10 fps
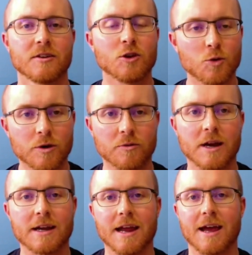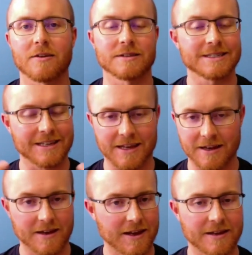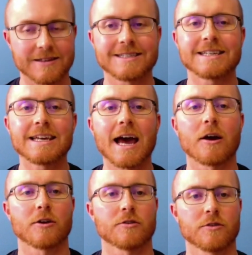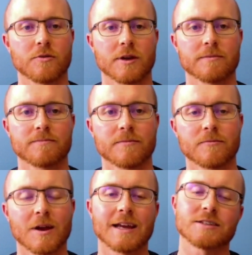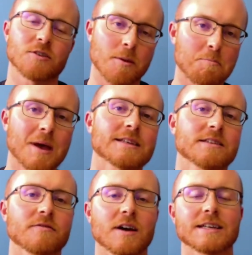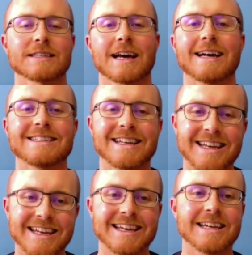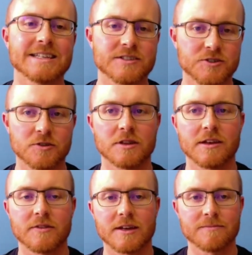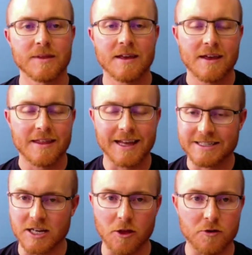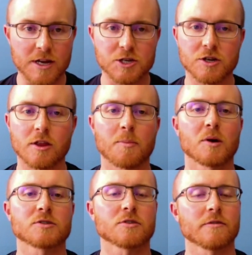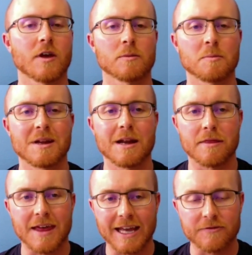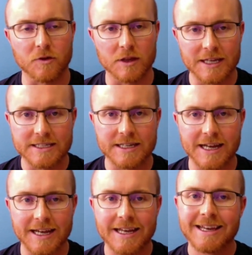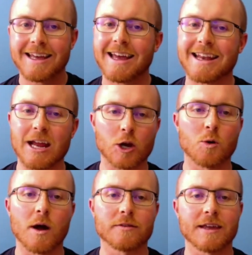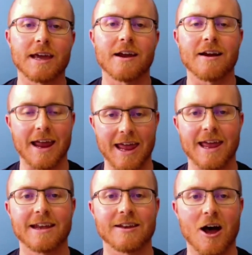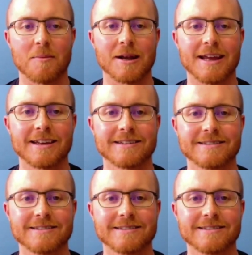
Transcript: Do it right now and, and, and see how you're doing. Right? So the best advice, guys, is to live it. That's another edition of the Personal Development Minute. Thanks for listening. Now go out there and dominate.